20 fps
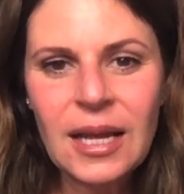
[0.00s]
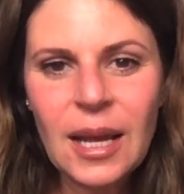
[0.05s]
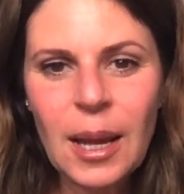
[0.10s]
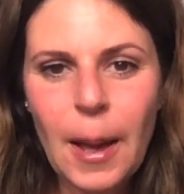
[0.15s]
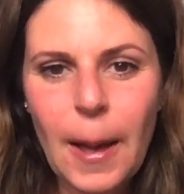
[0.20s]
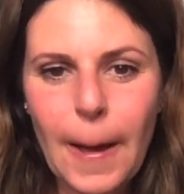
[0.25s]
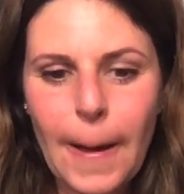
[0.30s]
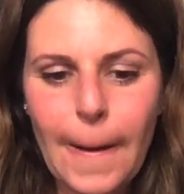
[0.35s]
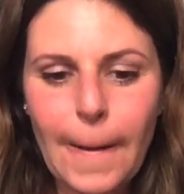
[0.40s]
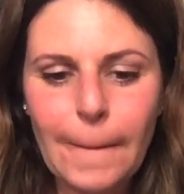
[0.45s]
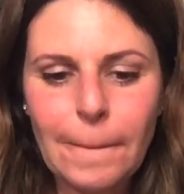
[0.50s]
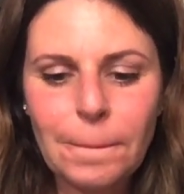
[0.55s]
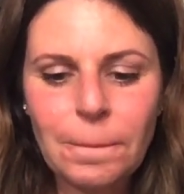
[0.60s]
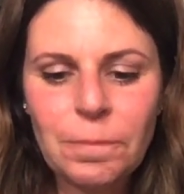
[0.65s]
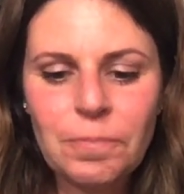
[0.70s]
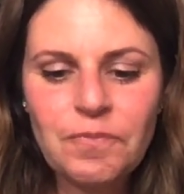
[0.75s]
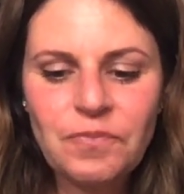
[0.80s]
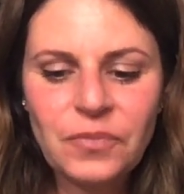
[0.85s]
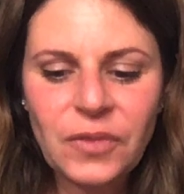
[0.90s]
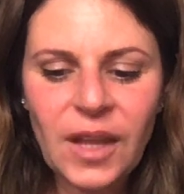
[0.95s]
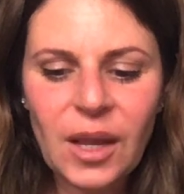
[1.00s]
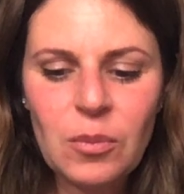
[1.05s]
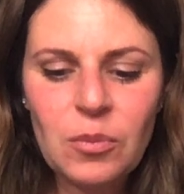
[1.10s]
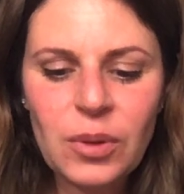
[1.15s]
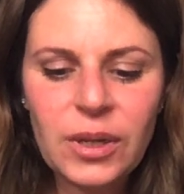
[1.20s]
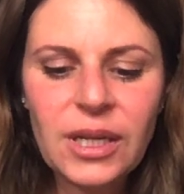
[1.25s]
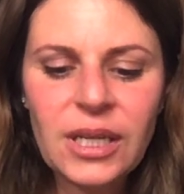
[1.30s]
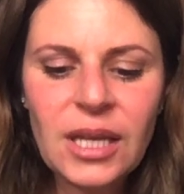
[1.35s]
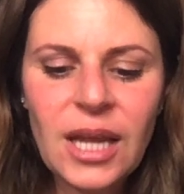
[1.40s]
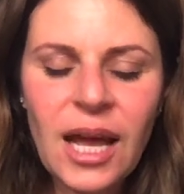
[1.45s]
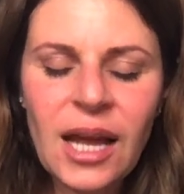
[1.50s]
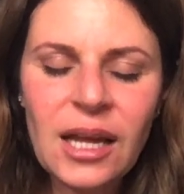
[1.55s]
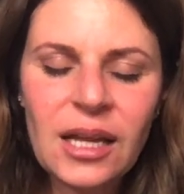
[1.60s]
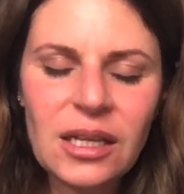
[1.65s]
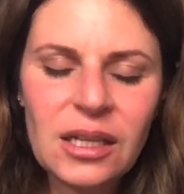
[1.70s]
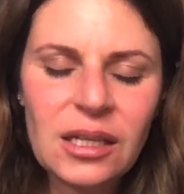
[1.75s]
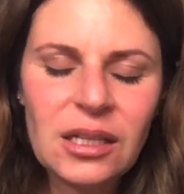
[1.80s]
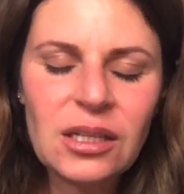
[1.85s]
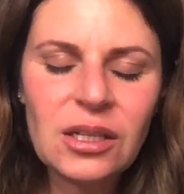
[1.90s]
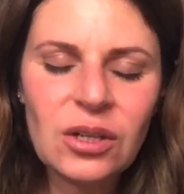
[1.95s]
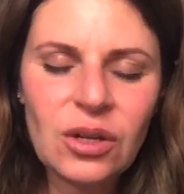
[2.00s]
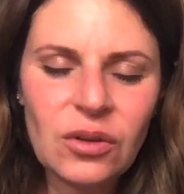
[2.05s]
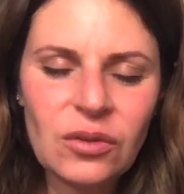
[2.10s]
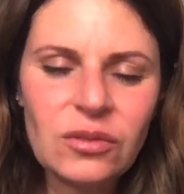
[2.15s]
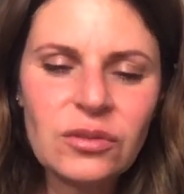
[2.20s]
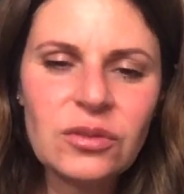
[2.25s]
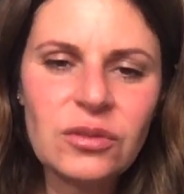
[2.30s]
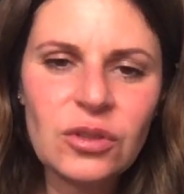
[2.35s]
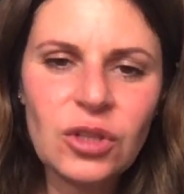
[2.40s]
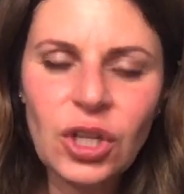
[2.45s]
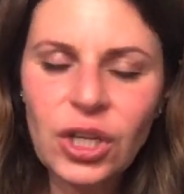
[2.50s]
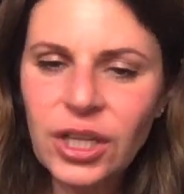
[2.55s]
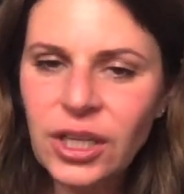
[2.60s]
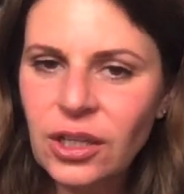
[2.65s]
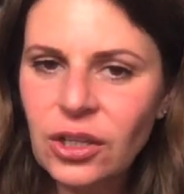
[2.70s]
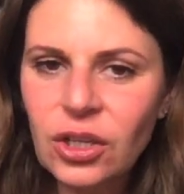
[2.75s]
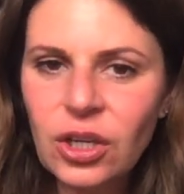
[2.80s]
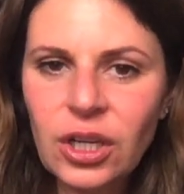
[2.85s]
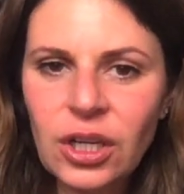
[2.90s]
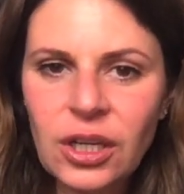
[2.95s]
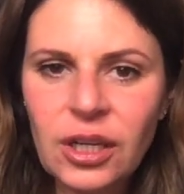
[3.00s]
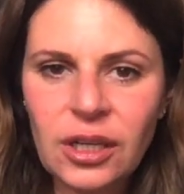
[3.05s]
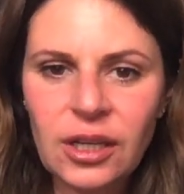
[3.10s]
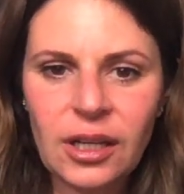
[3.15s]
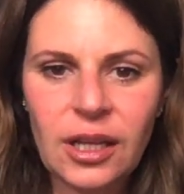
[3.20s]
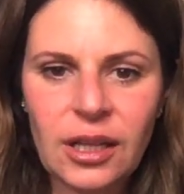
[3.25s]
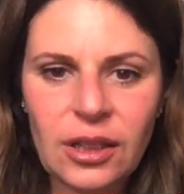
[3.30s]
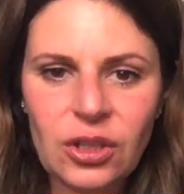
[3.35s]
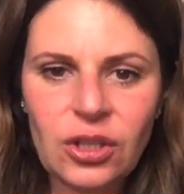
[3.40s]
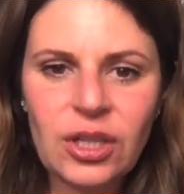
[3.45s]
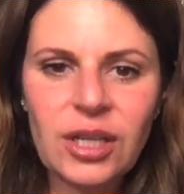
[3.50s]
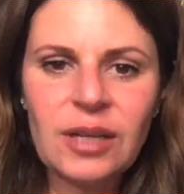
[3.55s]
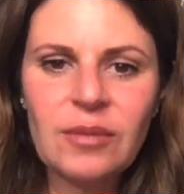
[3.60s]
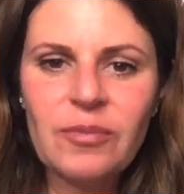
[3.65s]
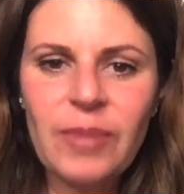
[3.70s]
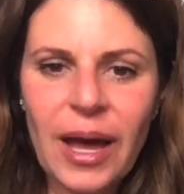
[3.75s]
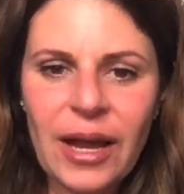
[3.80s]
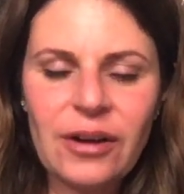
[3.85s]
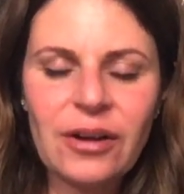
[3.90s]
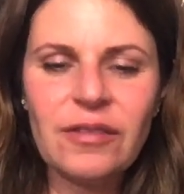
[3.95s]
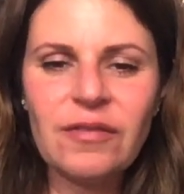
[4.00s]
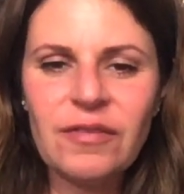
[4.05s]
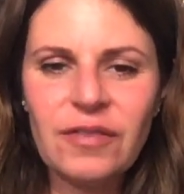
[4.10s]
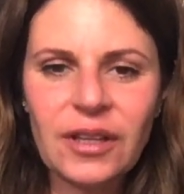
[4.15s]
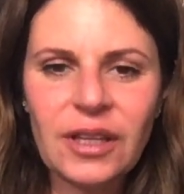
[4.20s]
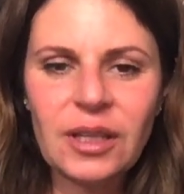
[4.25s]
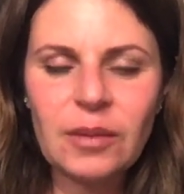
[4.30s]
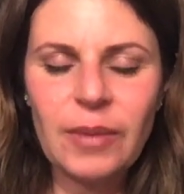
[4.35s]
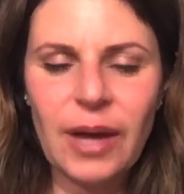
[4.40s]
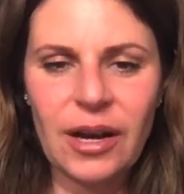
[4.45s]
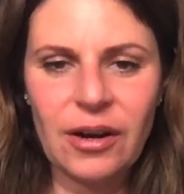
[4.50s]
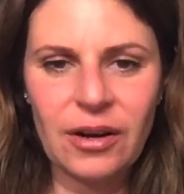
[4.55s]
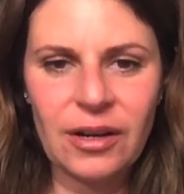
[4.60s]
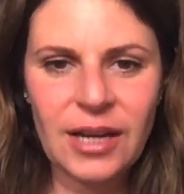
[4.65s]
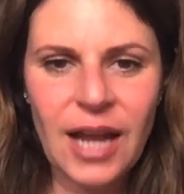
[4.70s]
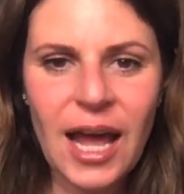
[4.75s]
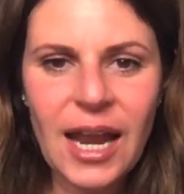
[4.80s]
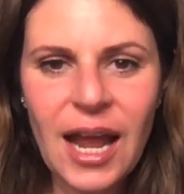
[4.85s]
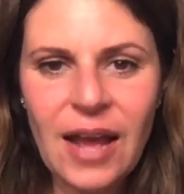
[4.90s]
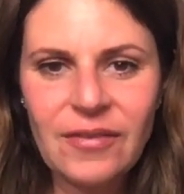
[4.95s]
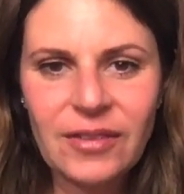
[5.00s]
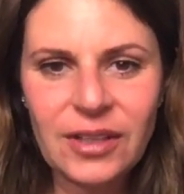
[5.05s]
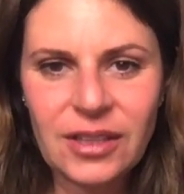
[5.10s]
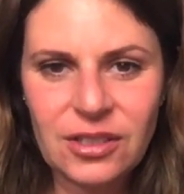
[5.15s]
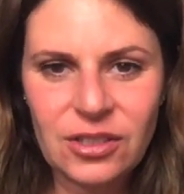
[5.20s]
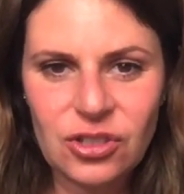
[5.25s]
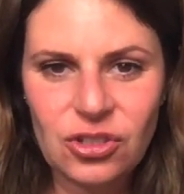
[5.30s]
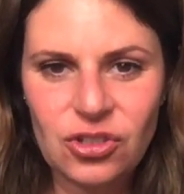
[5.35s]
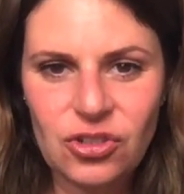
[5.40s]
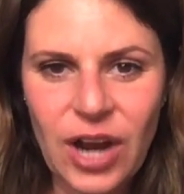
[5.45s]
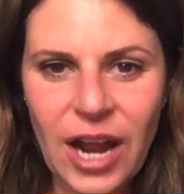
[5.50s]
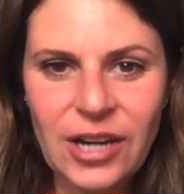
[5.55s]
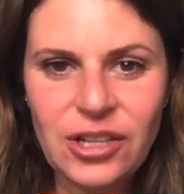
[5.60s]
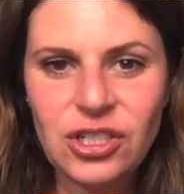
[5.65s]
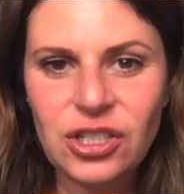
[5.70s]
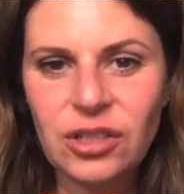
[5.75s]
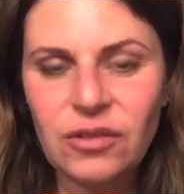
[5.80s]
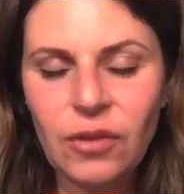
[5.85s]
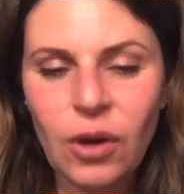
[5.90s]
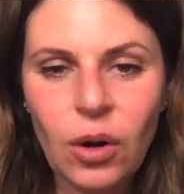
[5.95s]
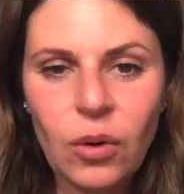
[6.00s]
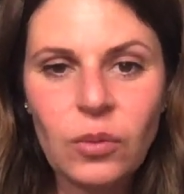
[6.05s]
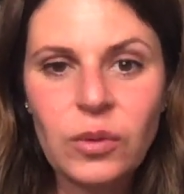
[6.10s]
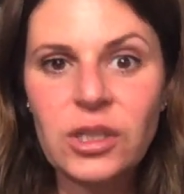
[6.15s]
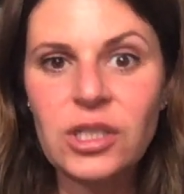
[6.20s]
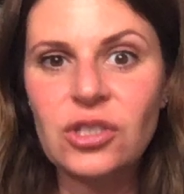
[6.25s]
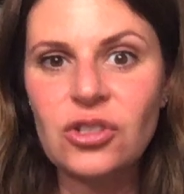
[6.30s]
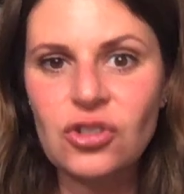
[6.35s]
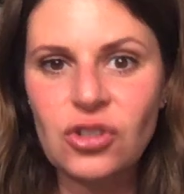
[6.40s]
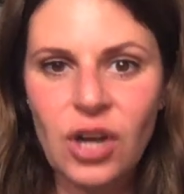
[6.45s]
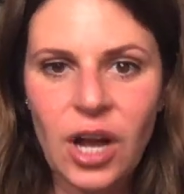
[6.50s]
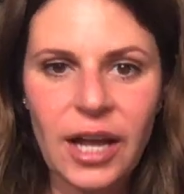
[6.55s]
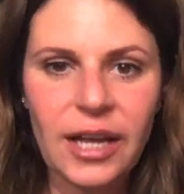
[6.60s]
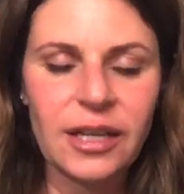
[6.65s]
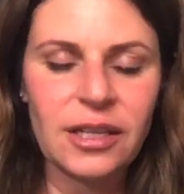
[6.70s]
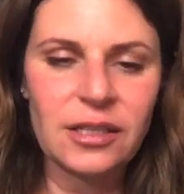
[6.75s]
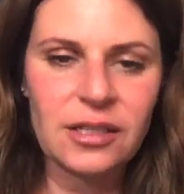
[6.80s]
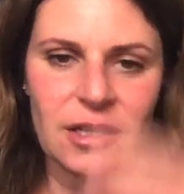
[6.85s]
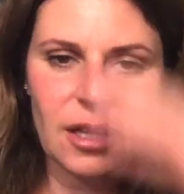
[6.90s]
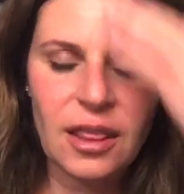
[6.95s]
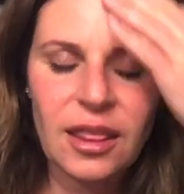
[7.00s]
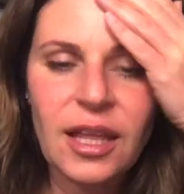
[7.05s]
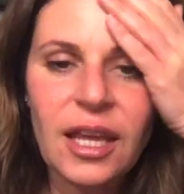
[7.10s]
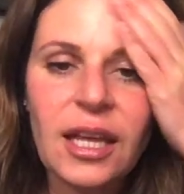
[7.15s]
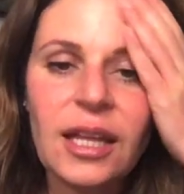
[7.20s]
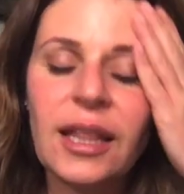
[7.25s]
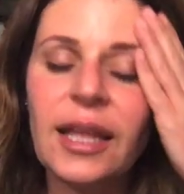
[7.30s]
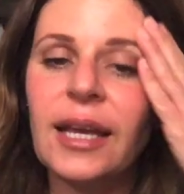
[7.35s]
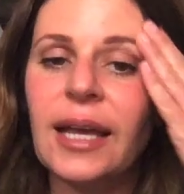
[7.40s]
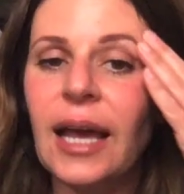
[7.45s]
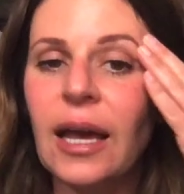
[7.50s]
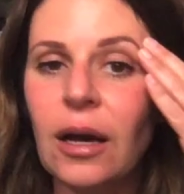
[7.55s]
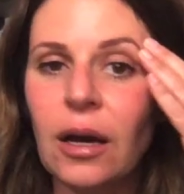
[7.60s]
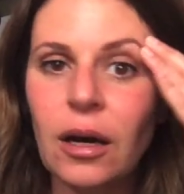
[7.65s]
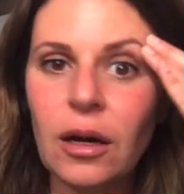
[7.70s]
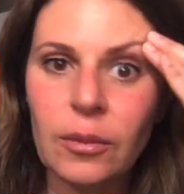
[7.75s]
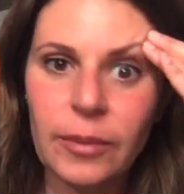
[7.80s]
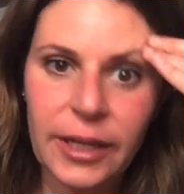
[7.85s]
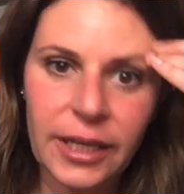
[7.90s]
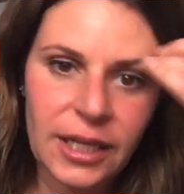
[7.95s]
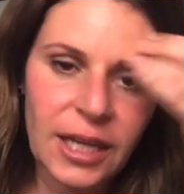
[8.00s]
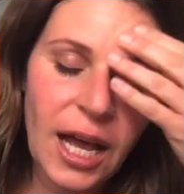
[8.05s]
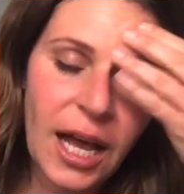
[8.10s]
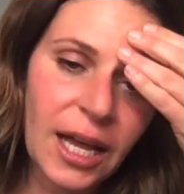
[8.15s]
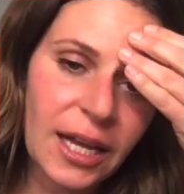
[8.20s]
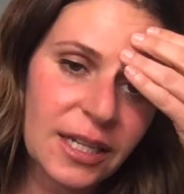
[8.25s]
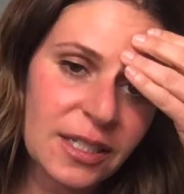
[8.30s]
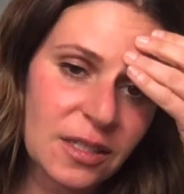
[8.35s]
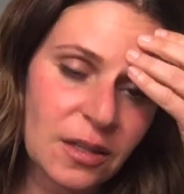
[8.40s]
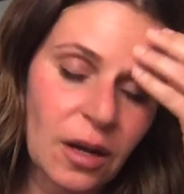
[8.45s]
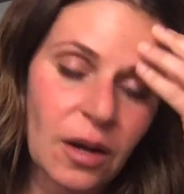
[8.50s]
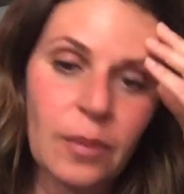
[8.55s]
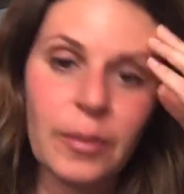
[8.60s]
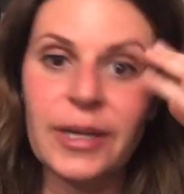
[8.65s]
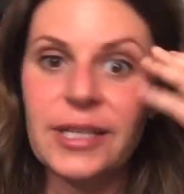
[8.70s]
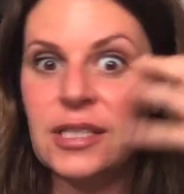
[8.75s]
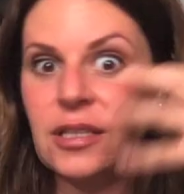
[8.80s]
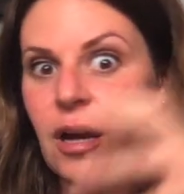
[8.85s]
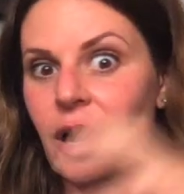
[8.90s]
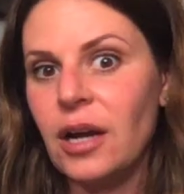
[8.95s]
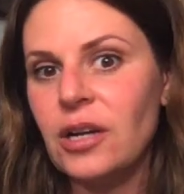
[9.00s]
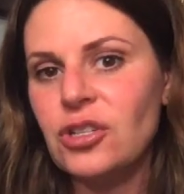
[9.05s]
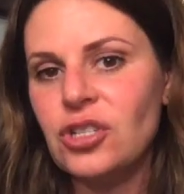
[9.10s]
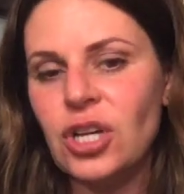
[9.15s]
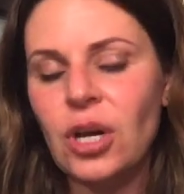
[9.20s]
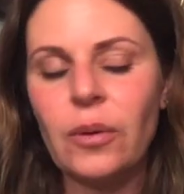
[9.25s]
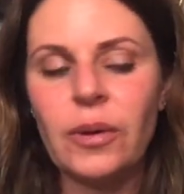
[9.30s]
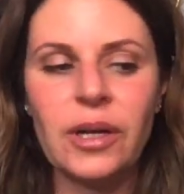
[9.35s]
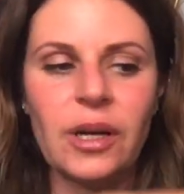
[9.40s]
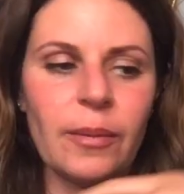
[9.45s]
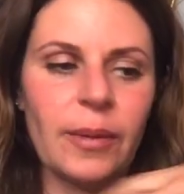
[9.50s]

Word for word: Um, but not, you know, looking good and looking better and feeling better and not having the distraction of always trying to think like, oh my God, is, are my scars showing?